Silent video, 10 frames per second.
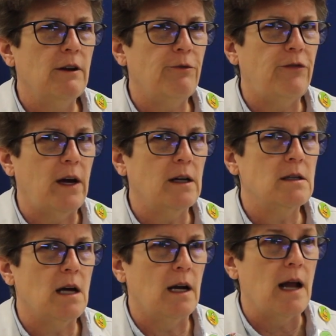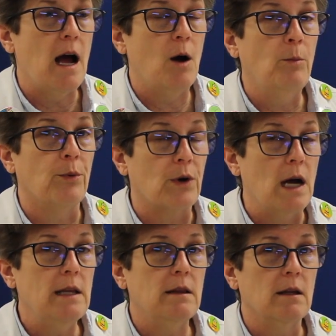effect on how
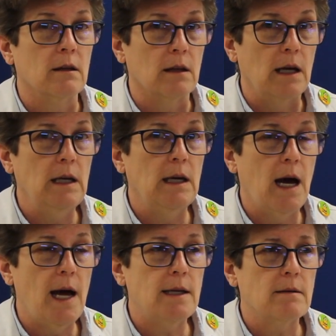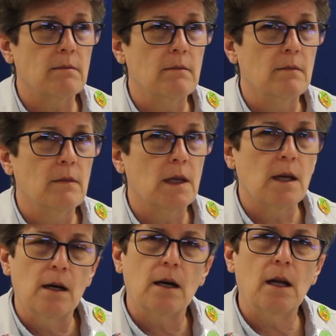bright the light got?
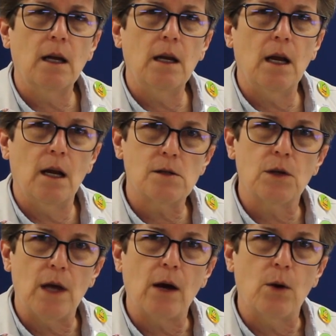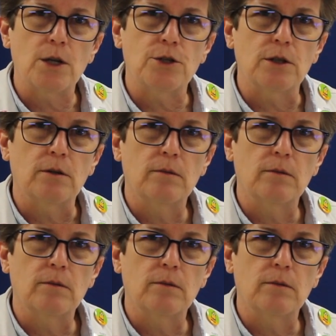I'd like you to answer that question.